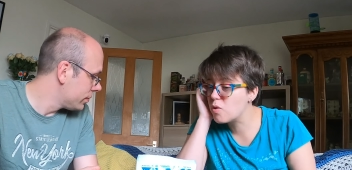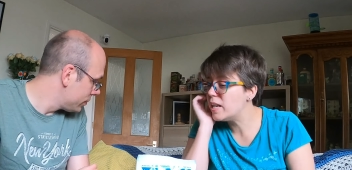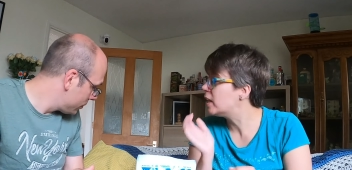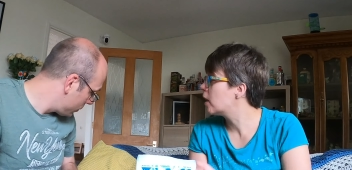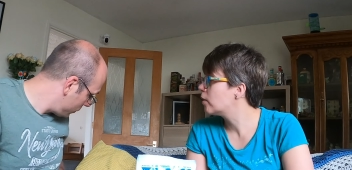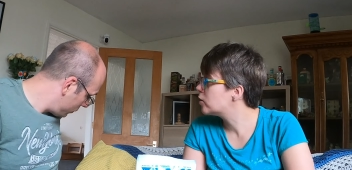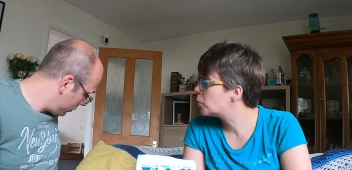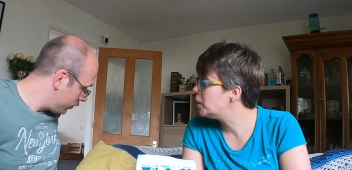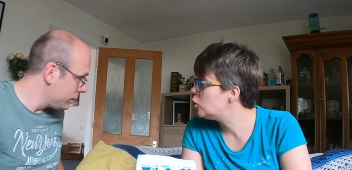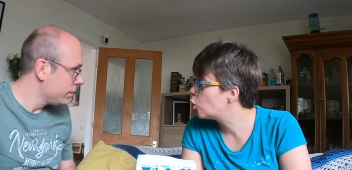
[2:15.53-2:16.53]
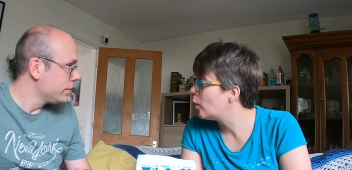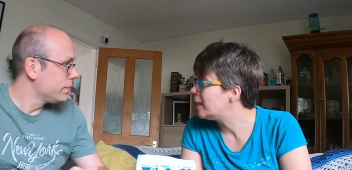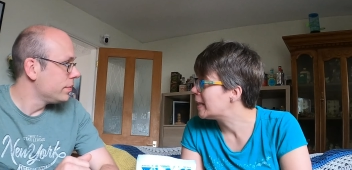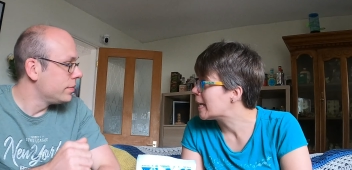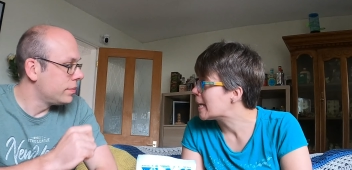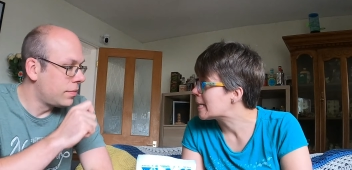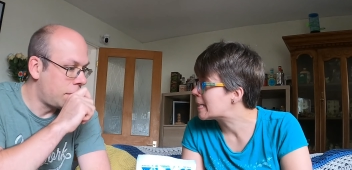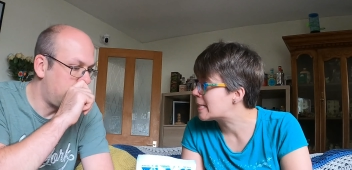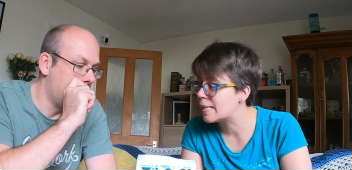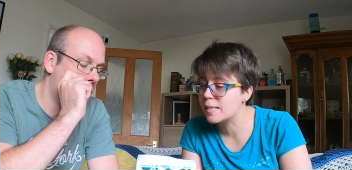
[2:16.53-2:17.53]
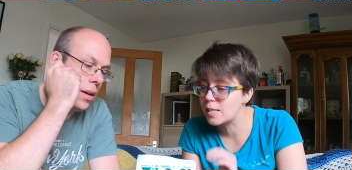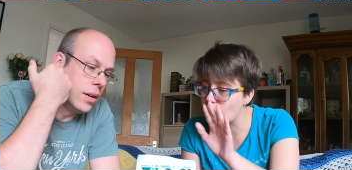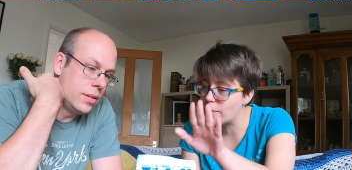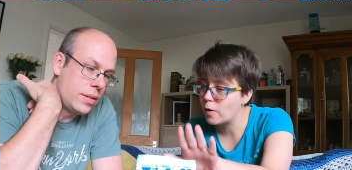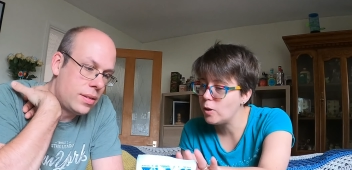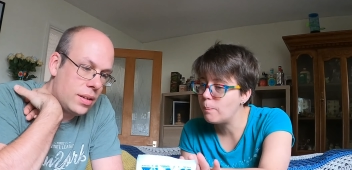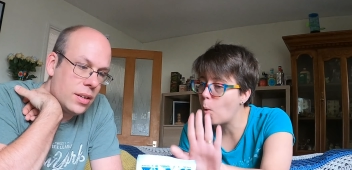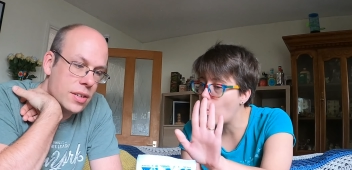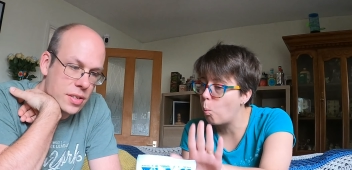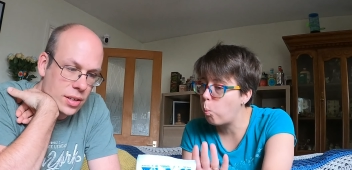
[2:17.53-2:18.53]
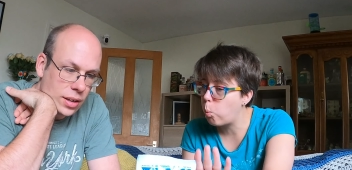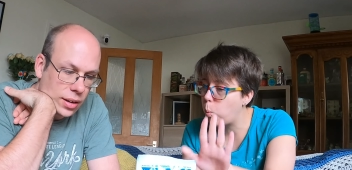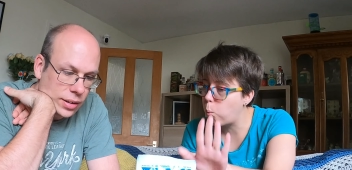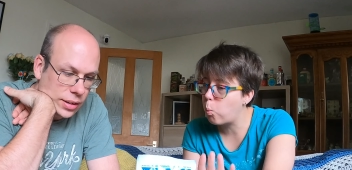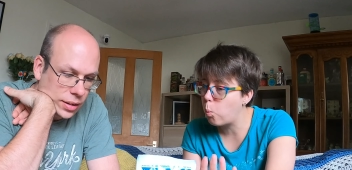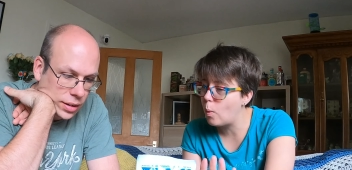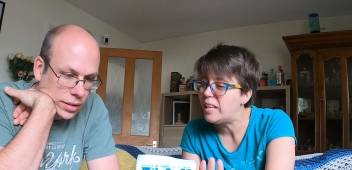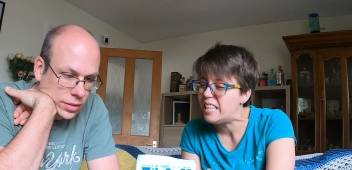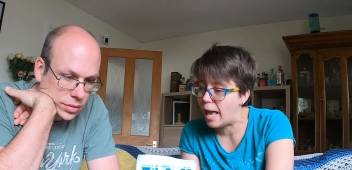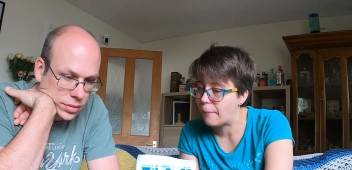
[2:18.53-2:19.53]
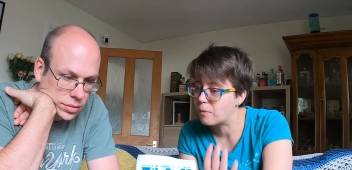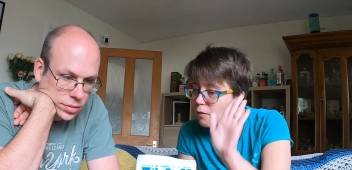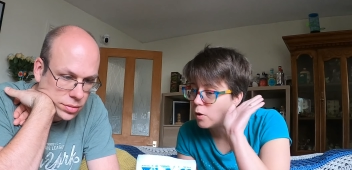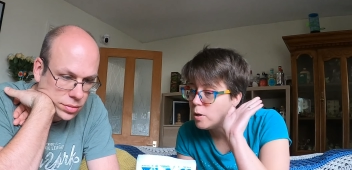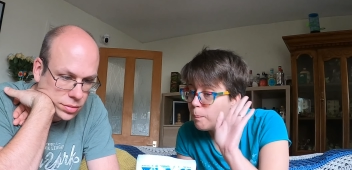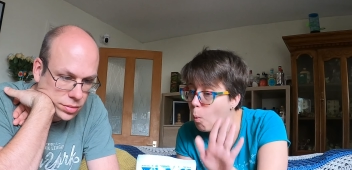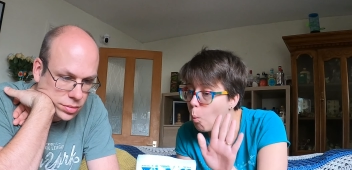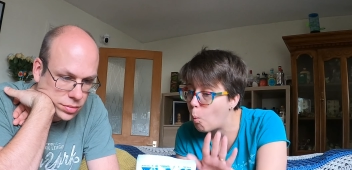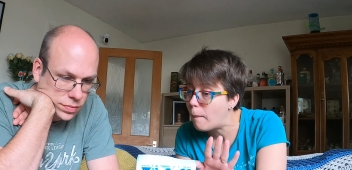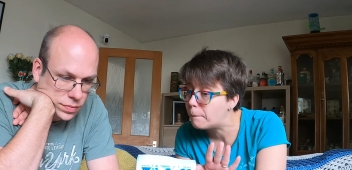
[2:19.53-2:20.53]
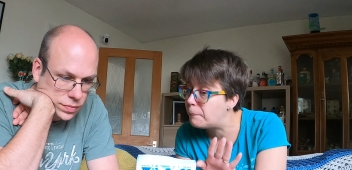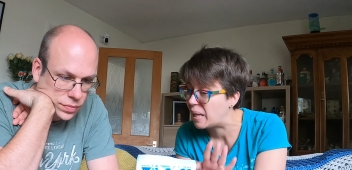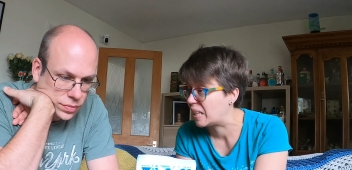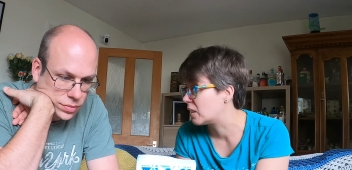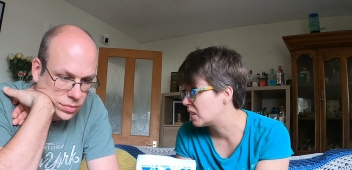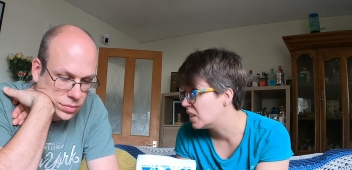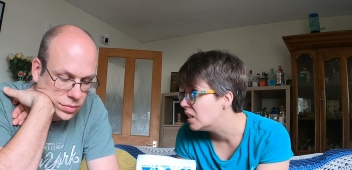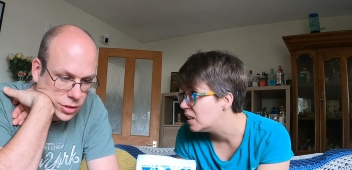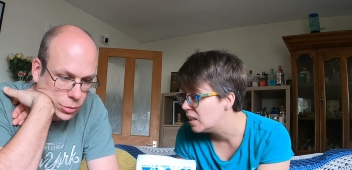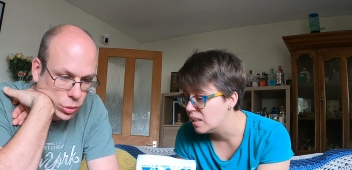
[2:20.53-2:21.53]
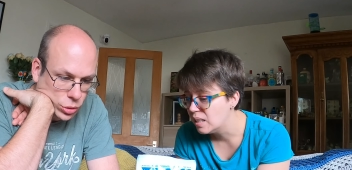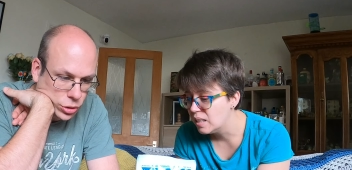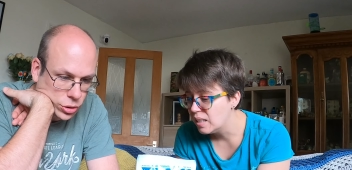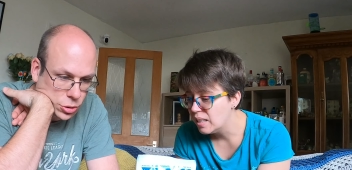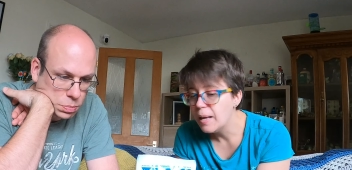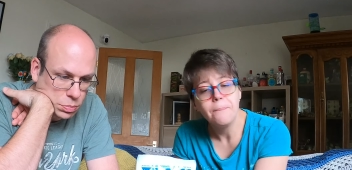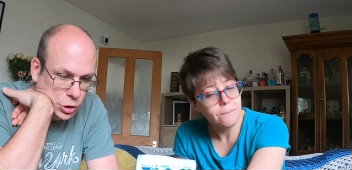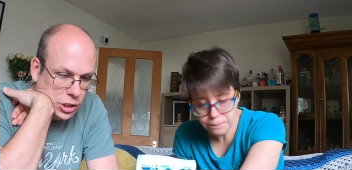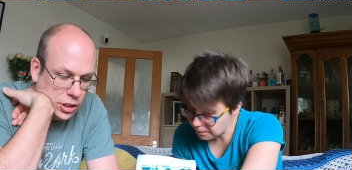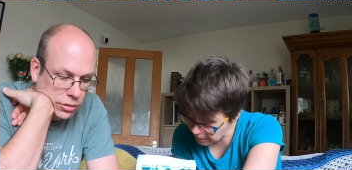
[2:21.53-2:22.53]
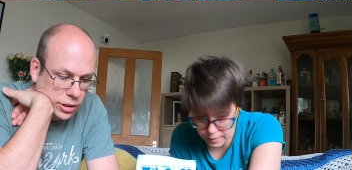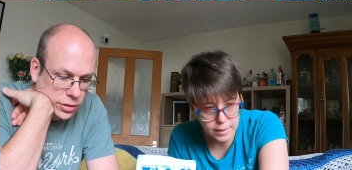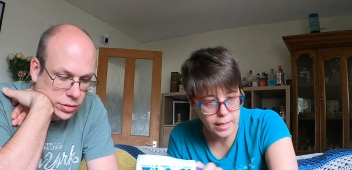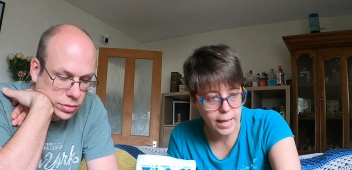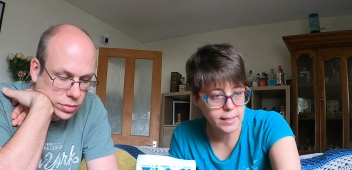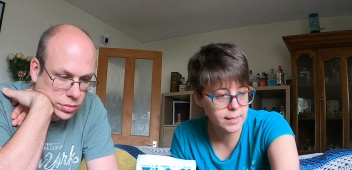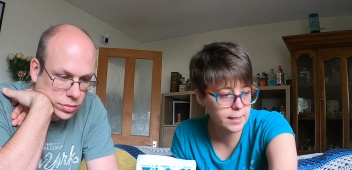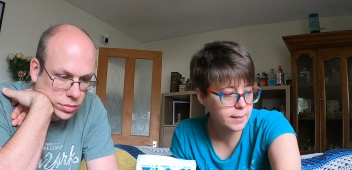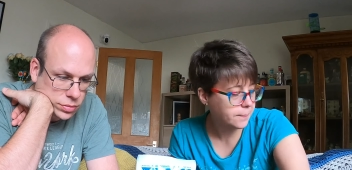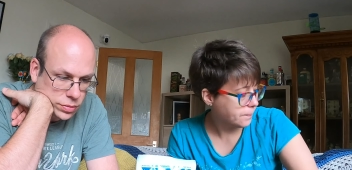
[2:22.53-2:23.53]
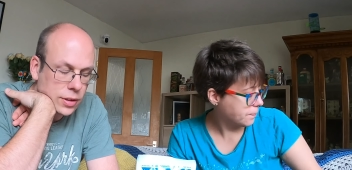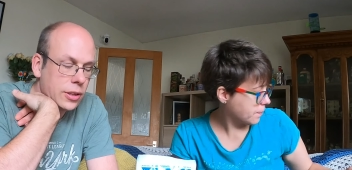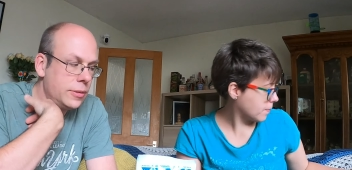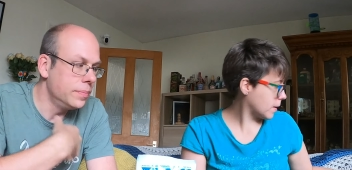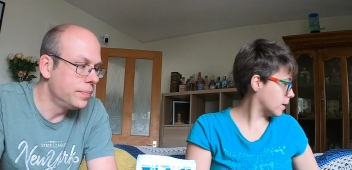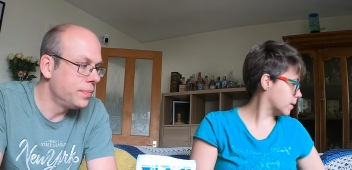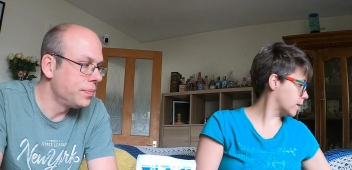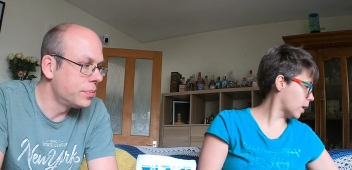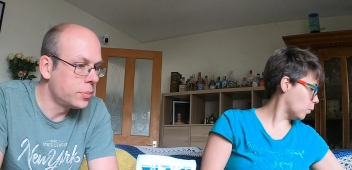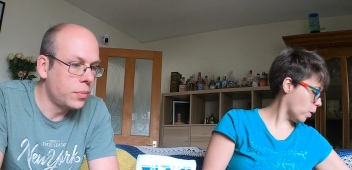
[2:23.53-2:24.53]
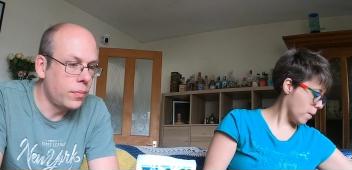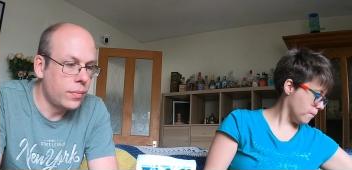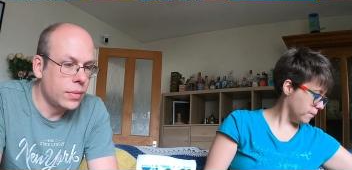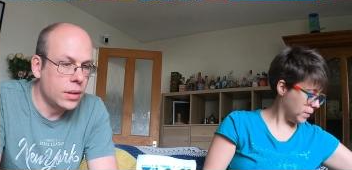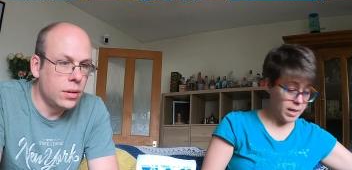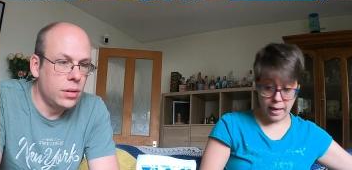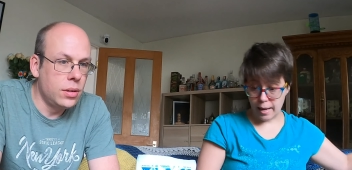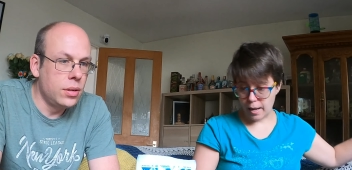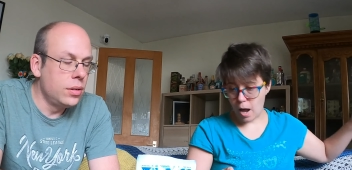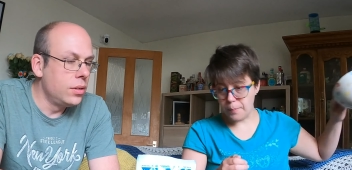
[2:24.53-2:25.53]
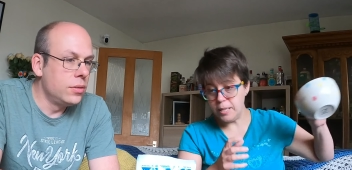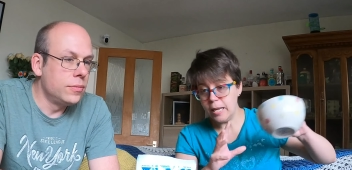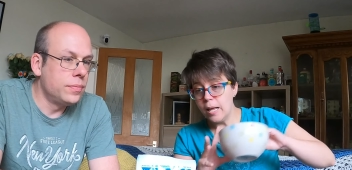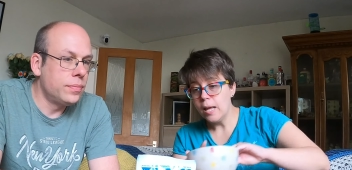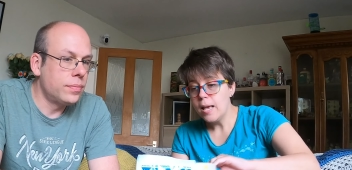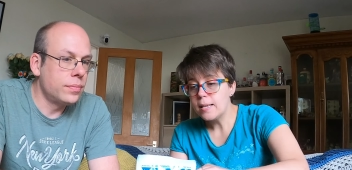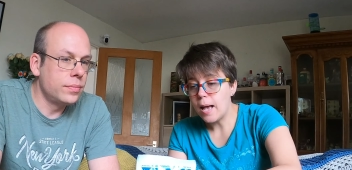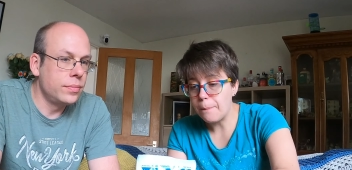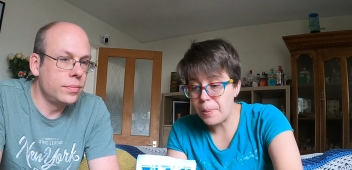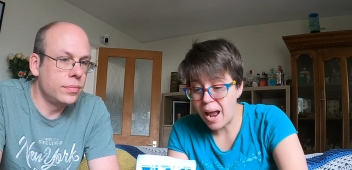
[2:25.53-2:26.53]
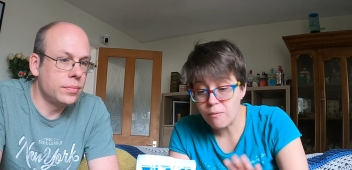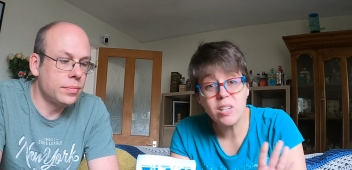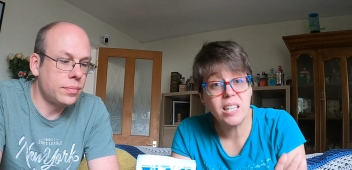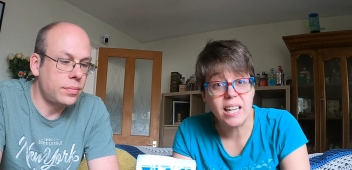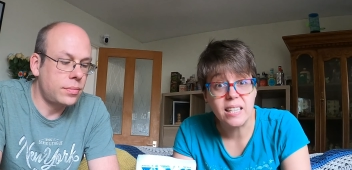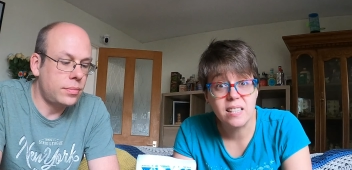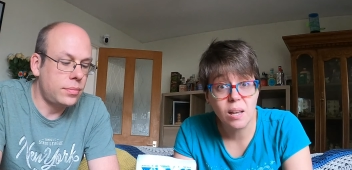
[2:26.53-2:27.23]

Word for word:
Speaker 1: are really going to enjoy this, so I have only think bought. it's unlikely. Yeah, I've only bought one pickle.
Speaker 2: And we'll just share it. Yes. Fine.
Speaker 1: So um, yeah, I mean, apparently